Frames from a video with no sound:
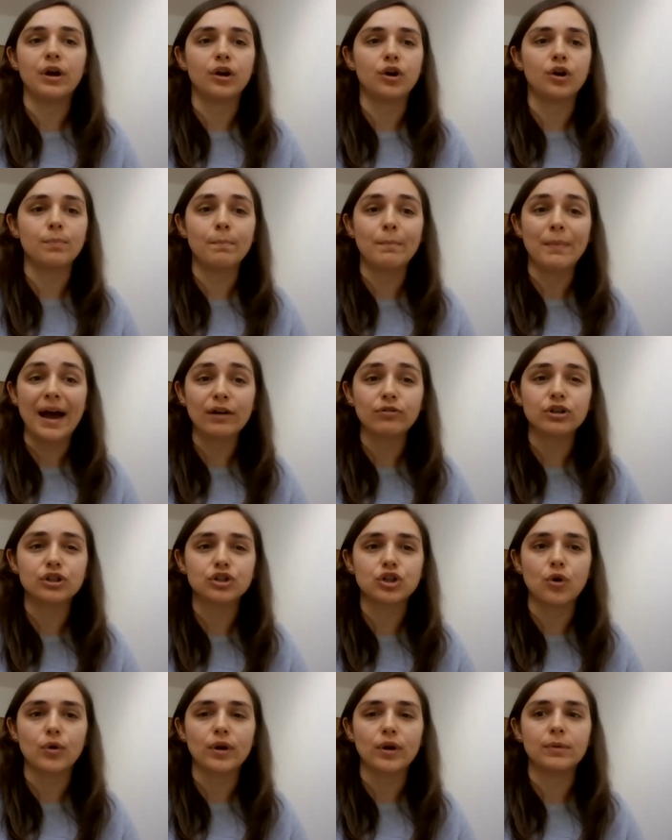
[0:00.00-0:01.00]

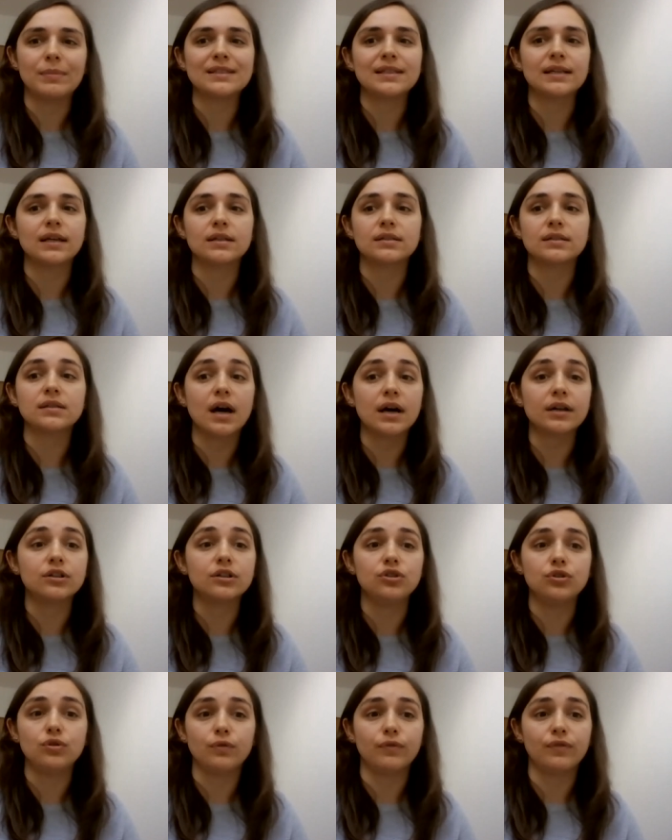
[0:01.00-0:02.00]
migrants going missing is not a
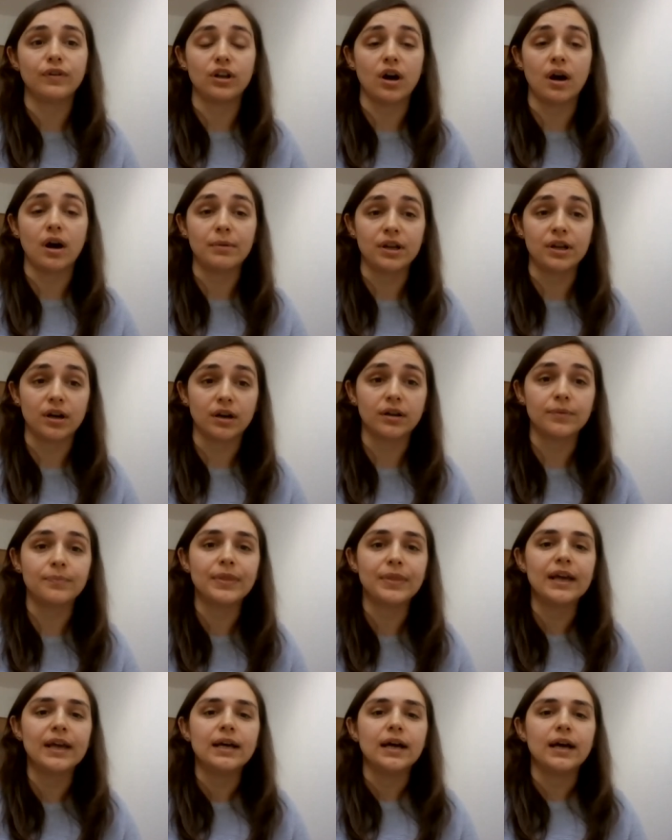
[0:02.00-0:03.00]
new phenomenon.
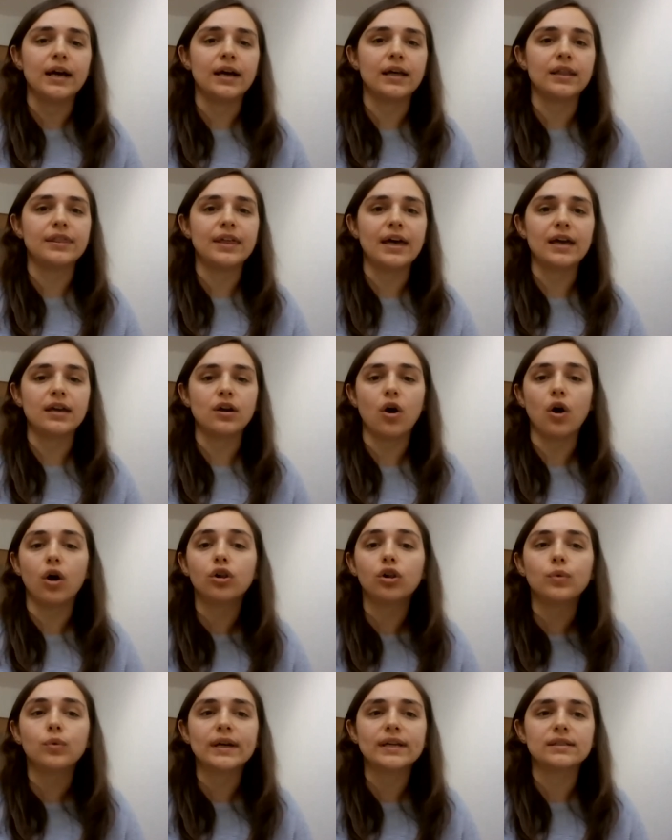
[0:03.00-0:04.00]
Uh, they
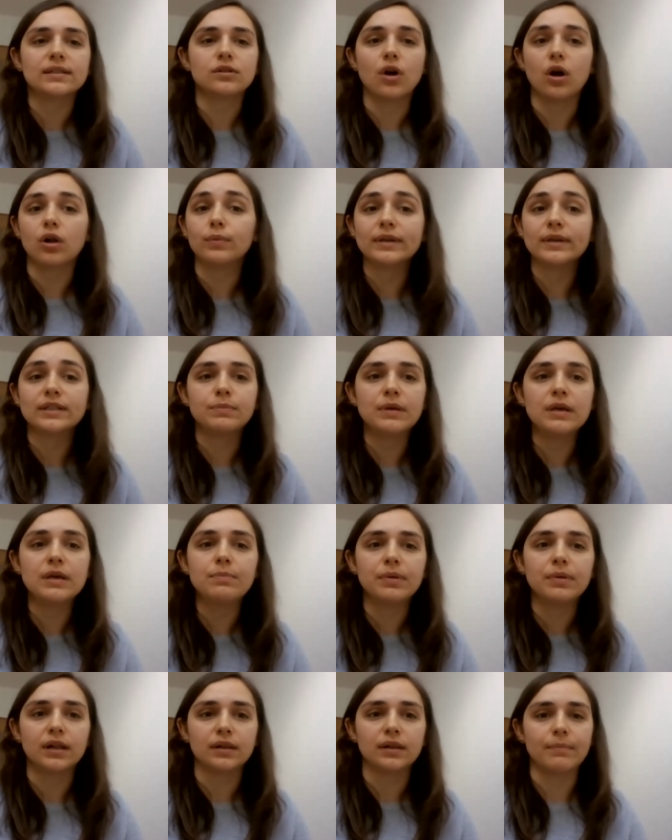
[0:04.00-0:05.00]
always always
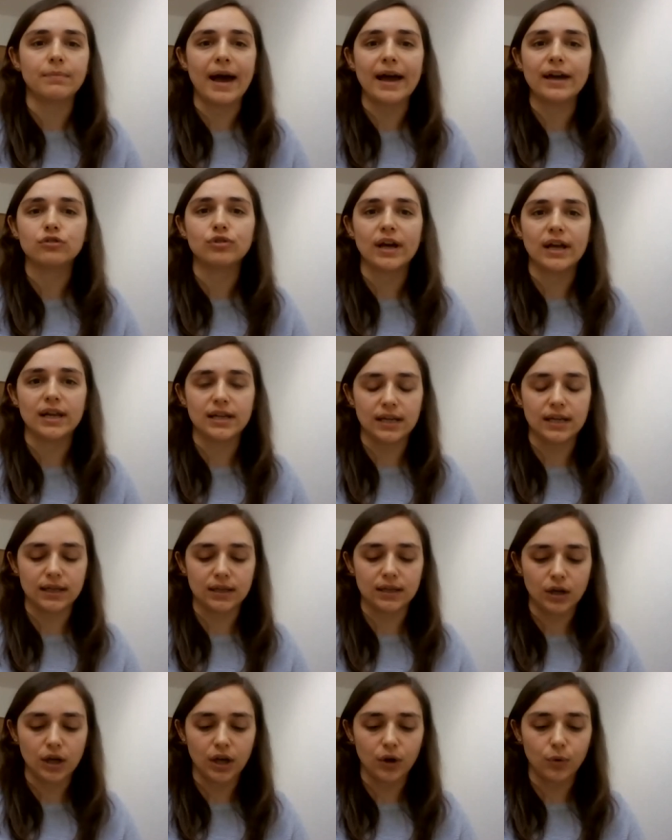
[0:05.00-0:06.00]
people
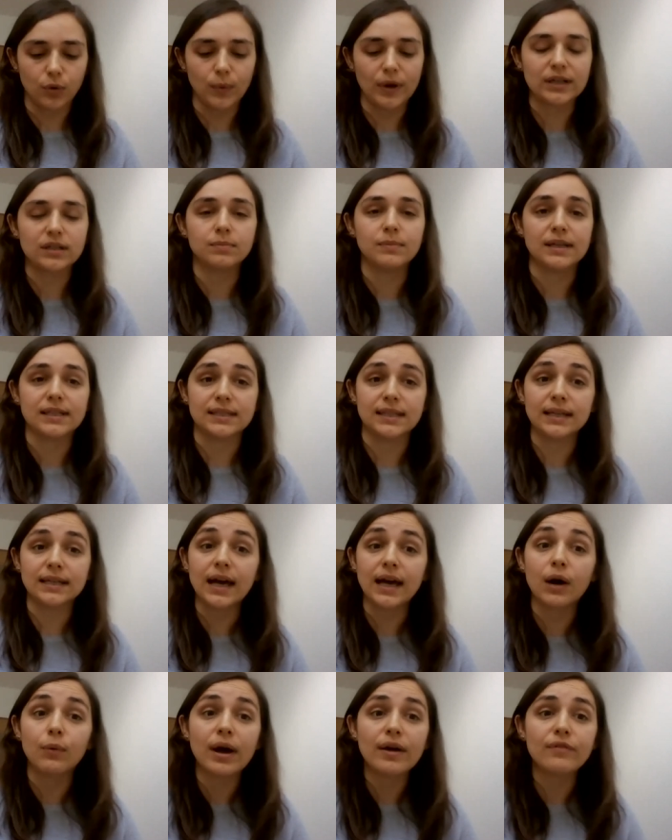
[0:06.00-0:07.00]
migrating uh, went missing.
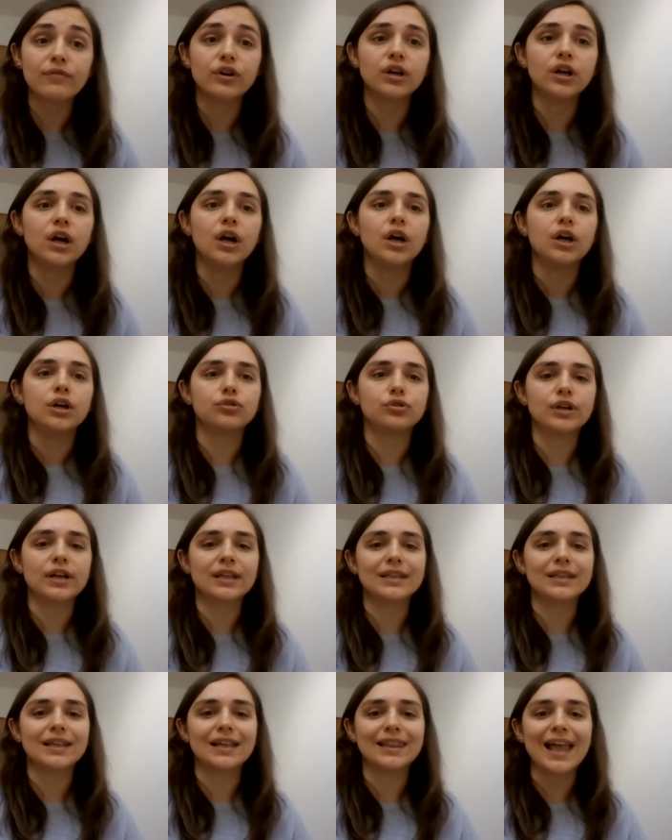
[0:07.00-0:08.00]
However,
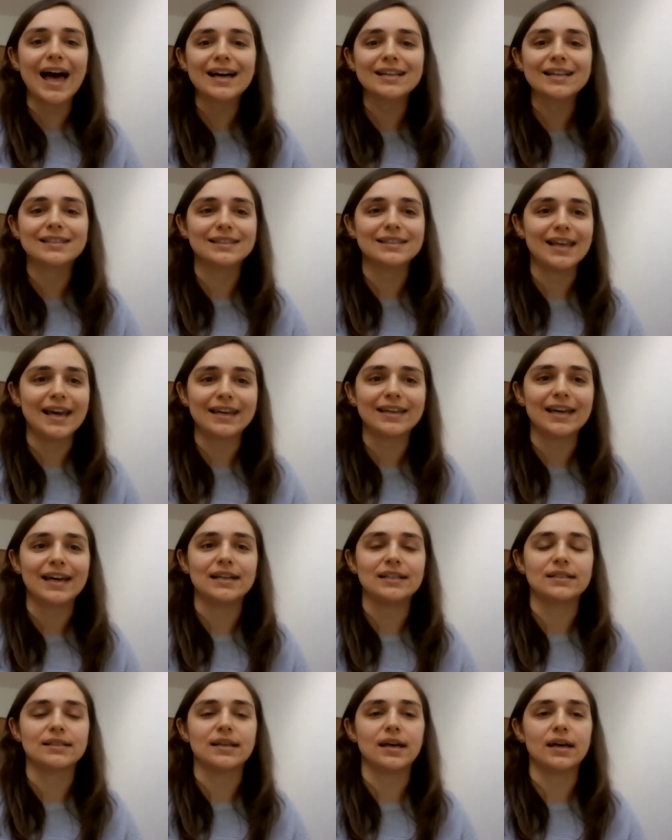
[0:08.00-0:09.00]
during the last
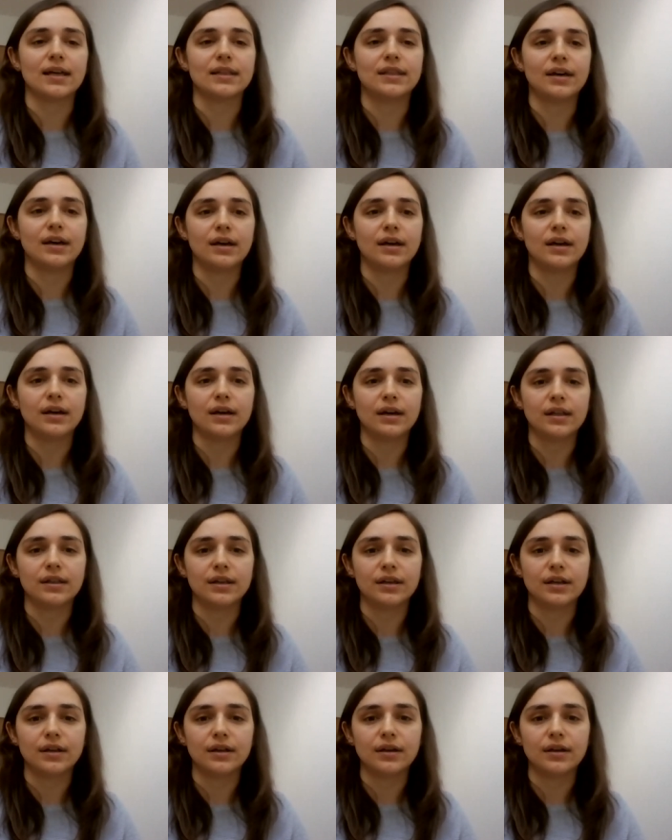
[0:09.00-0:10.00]
decade, uh, the,
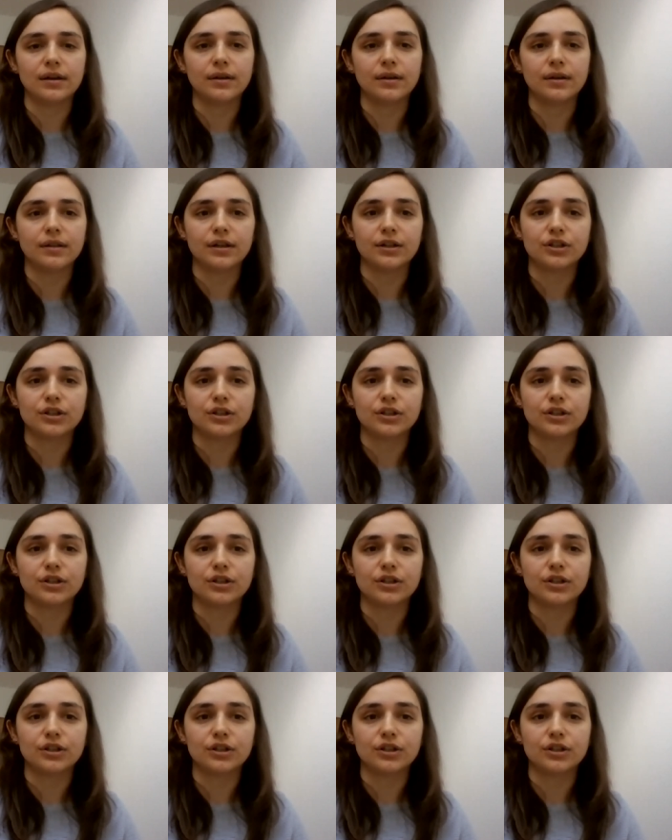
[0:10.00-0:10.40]
the the